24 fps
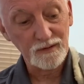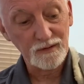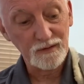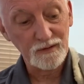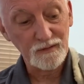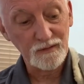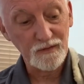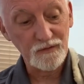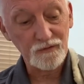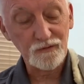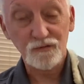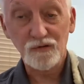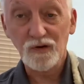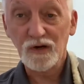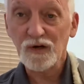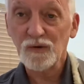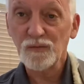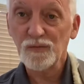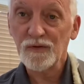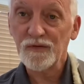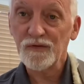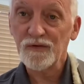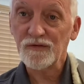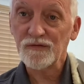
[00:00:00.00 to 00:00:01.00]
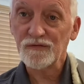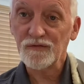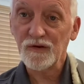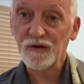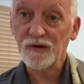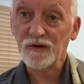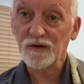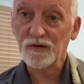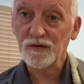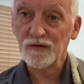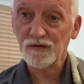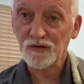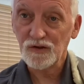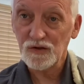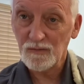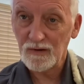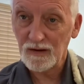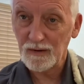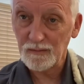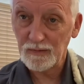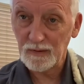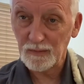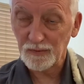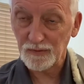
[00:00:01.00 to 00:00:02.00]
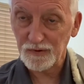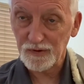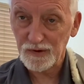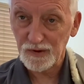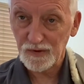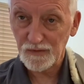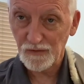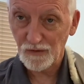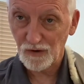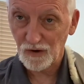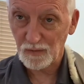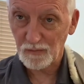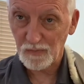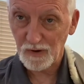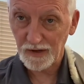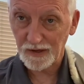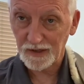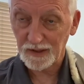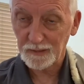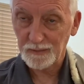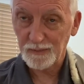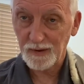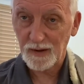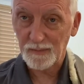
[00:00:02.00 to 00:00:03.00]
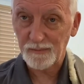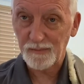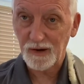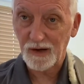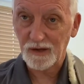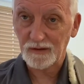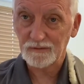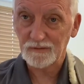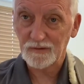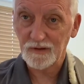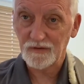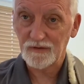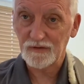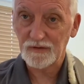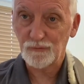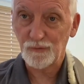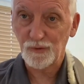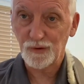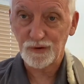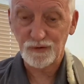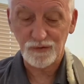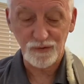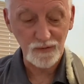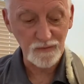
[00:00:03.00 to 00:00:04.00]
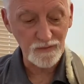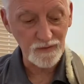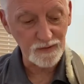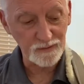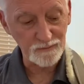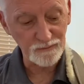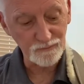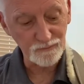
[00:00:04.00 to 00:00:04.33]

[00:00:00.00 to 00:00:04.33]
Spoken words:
the string with this finger, you may be able to hear the harmonic pop out. Let's see if we can do that.